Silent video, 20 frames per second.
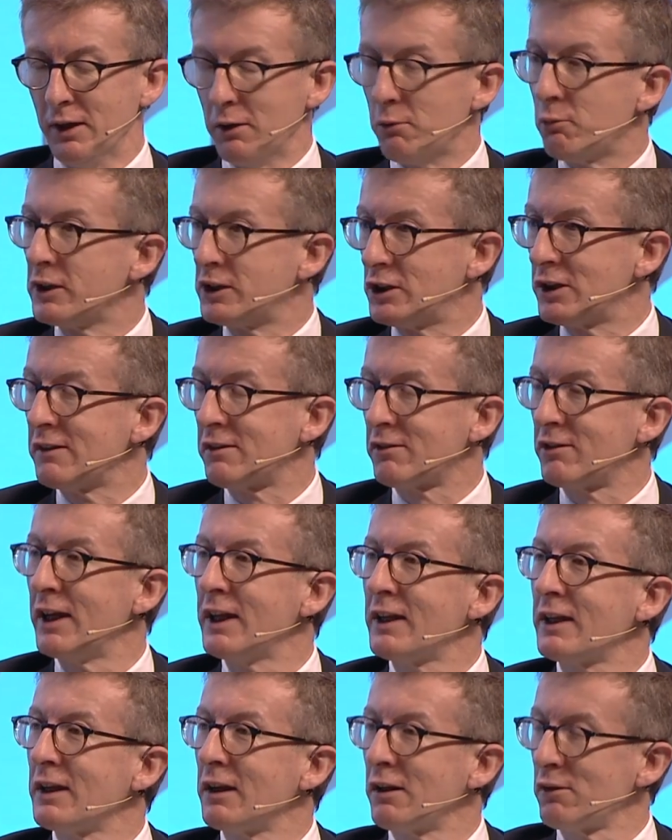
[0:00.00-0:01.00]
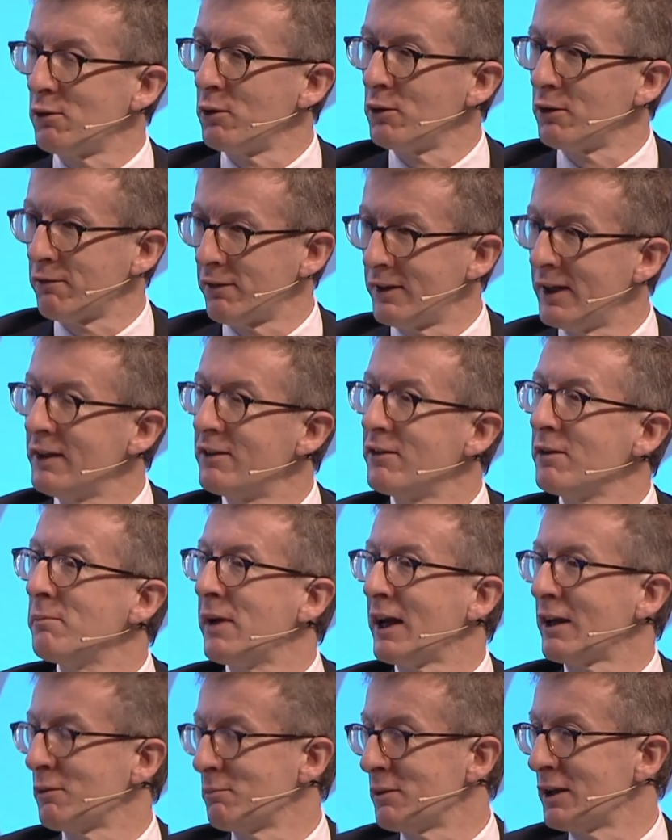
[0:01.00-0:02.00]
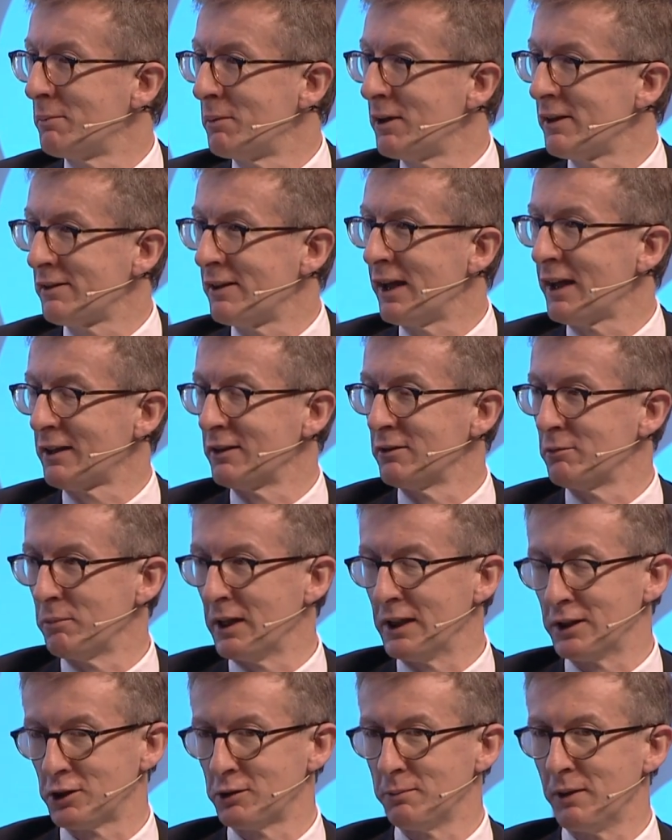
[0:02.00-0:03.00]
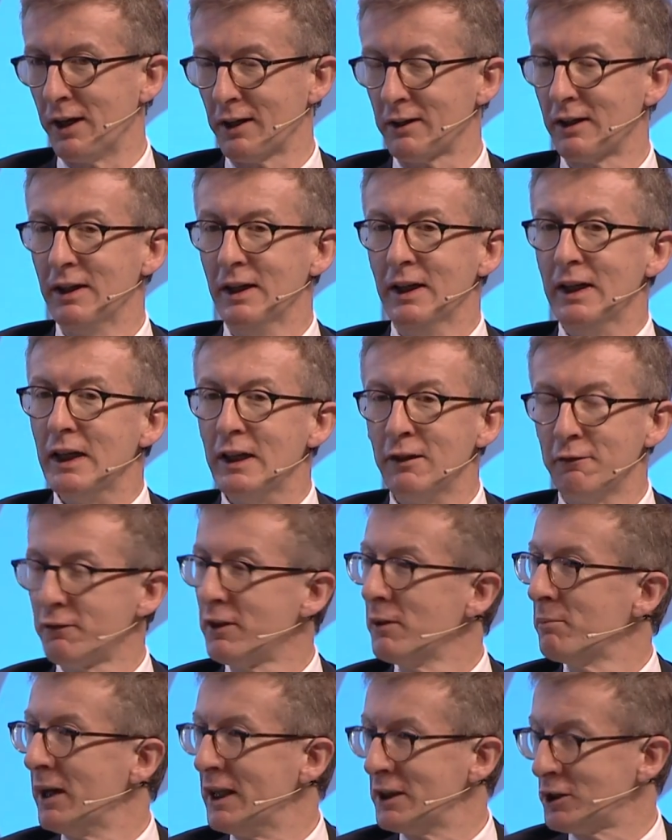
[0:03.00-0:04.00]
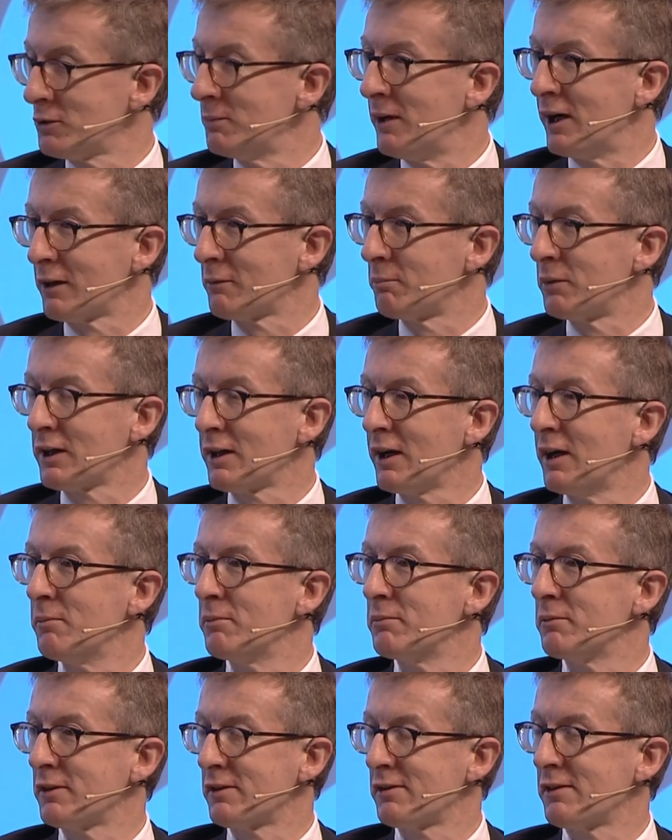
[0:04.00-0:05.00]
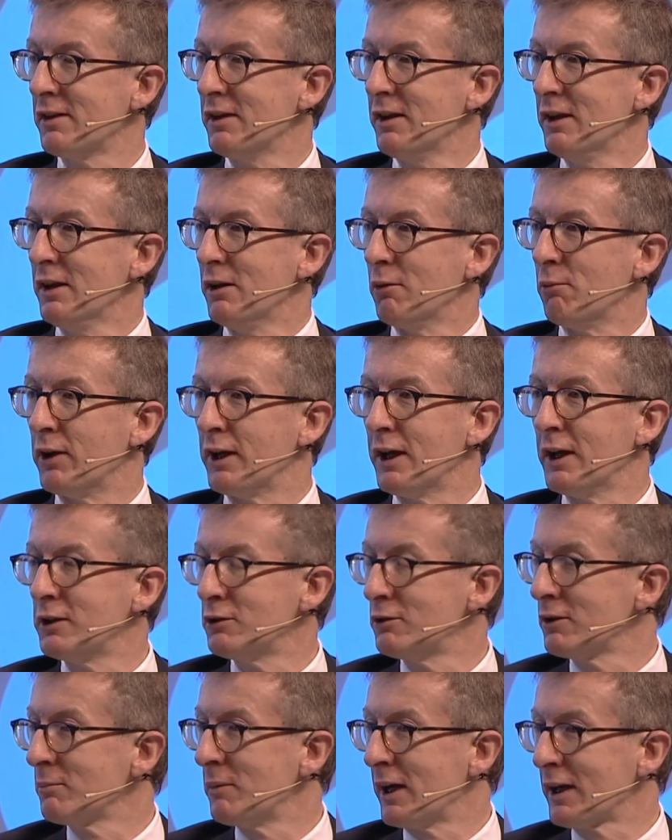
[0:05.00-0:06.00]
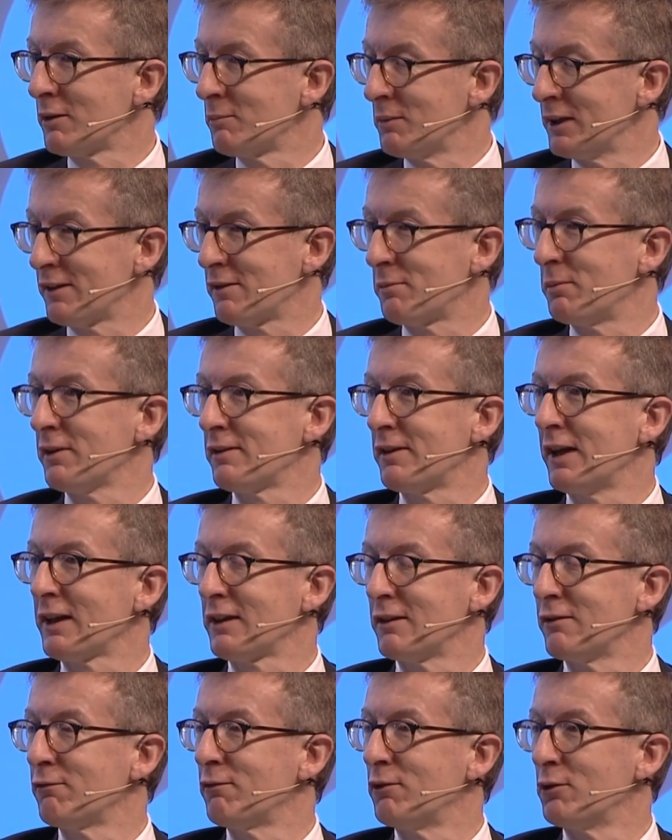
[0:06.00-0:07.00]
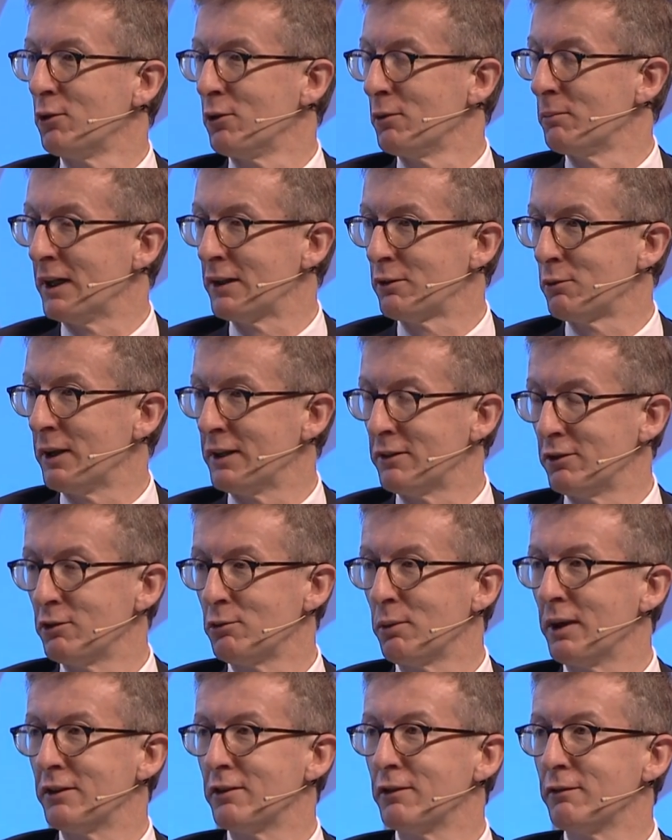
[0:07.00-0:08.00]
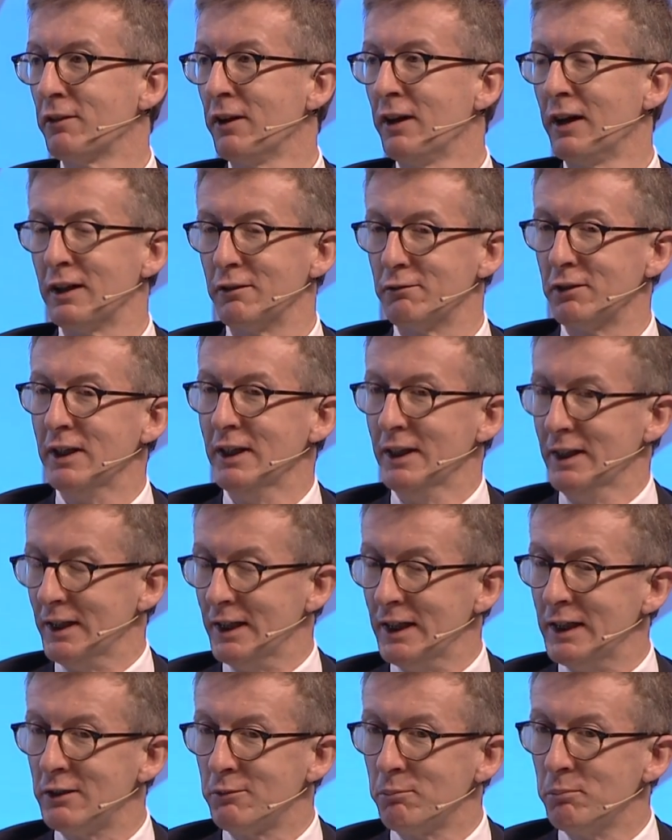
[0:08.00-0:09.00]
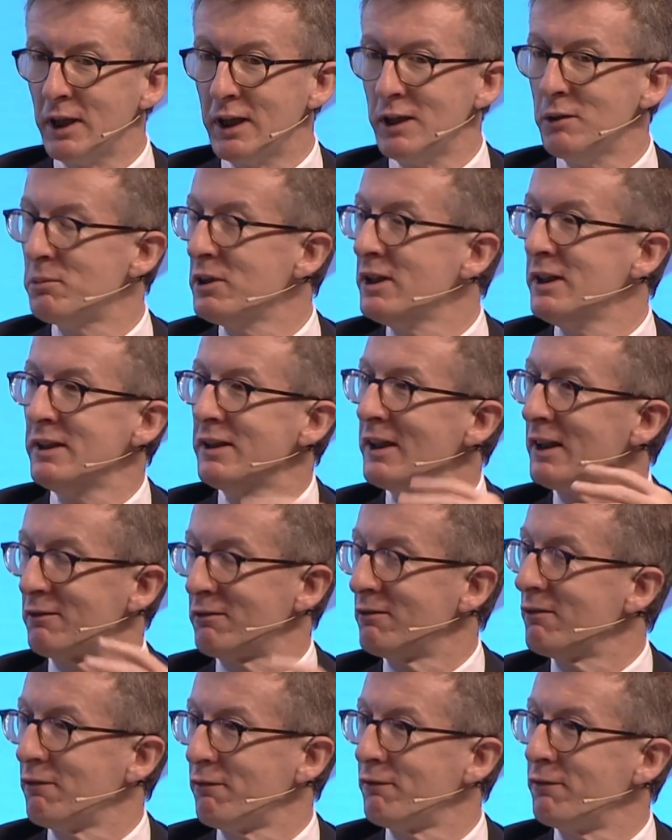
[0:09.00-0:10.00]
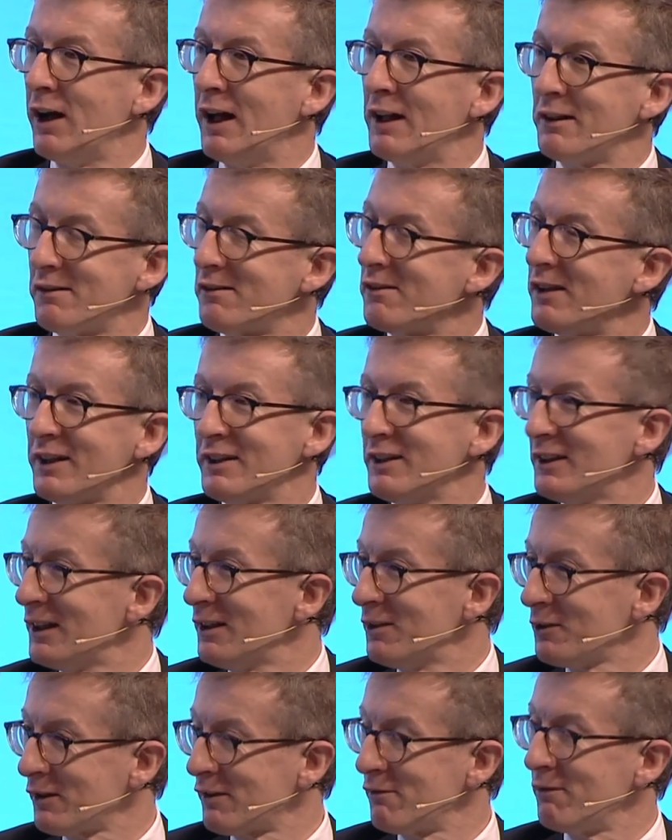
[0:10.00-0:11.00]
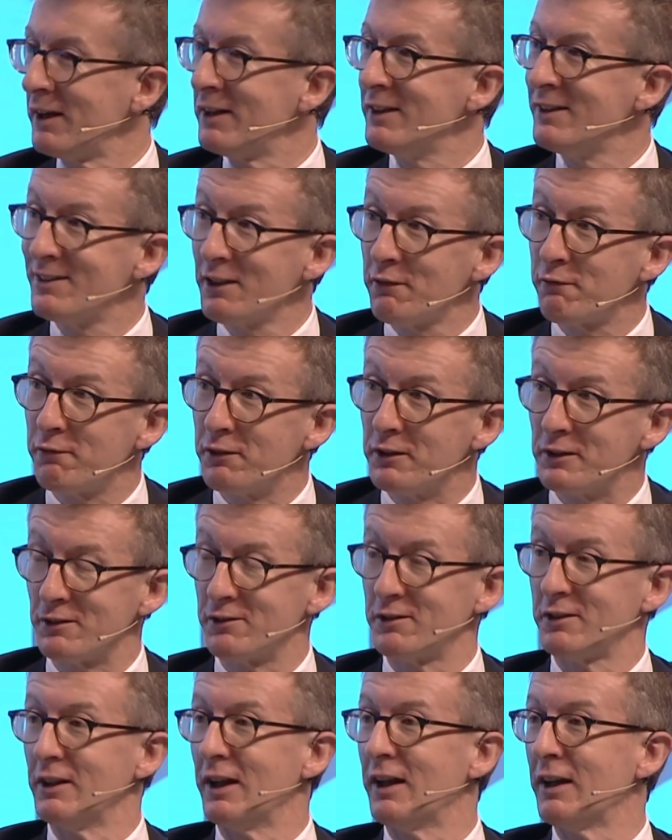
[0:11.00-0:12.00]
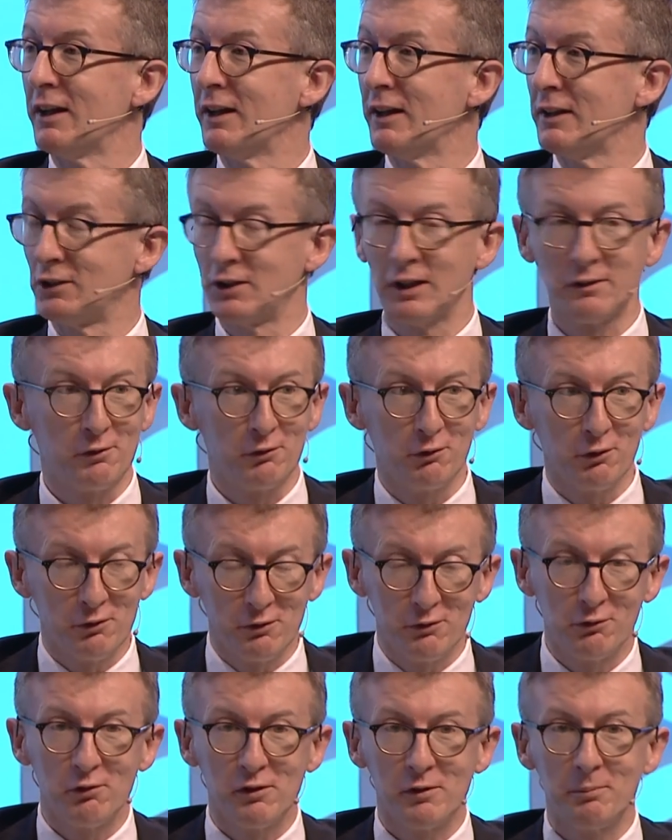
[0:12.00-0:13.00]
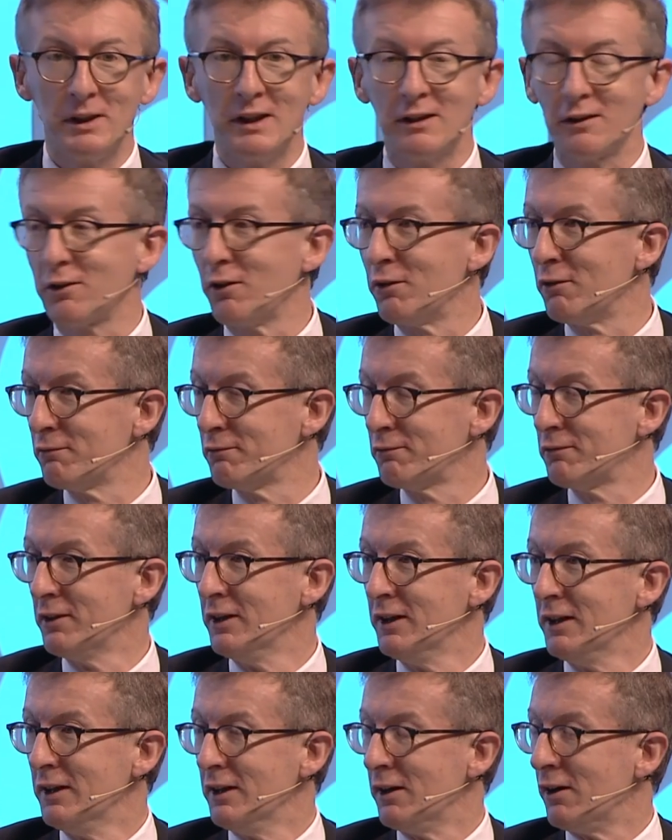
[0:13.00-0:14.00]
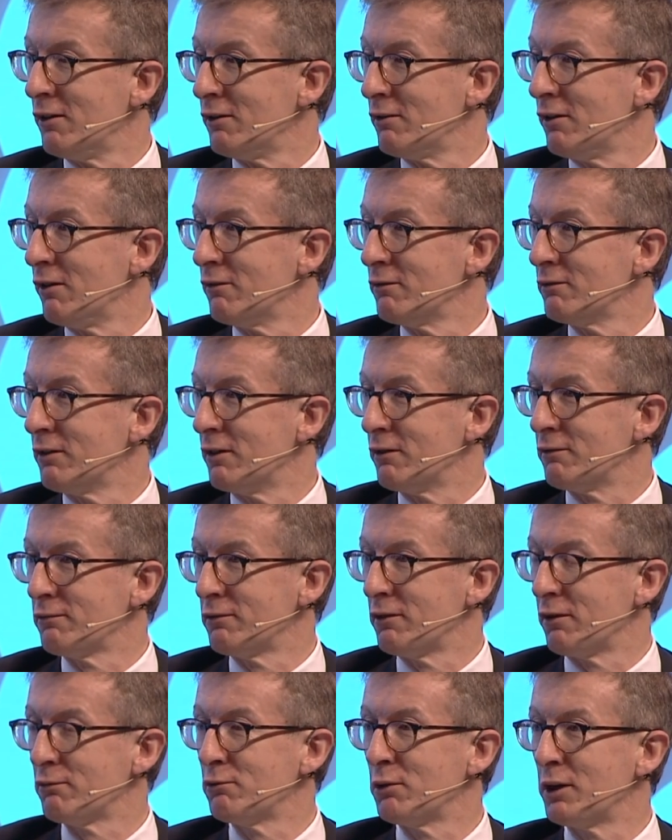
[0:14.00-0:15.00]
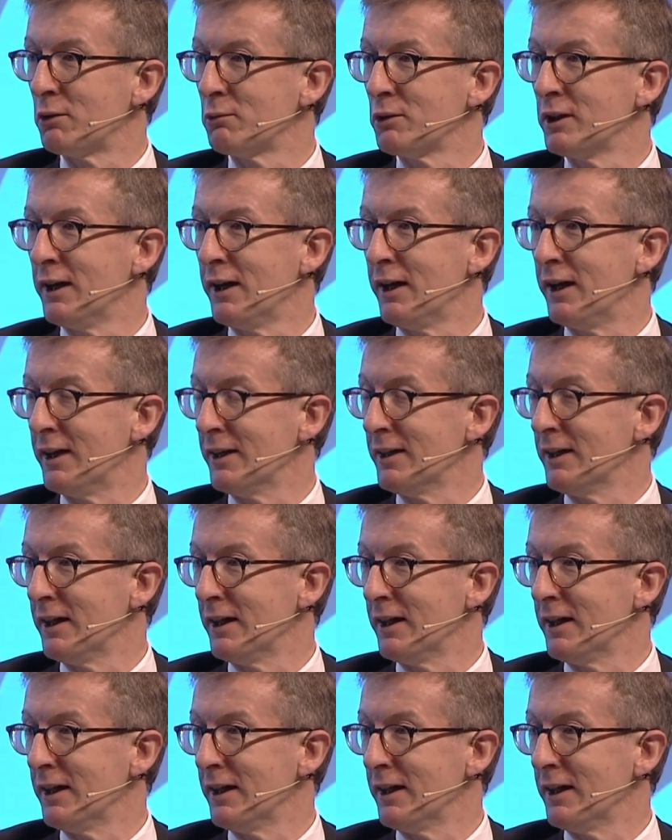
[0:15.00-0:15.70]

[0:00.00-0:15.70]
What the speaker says: Which is taking a sort of 30 megabit per second benchmark. If the benchmark becomes 100 megabits per second for all by 2025, it may be that France suddenly looks very different, just to speak of where we are.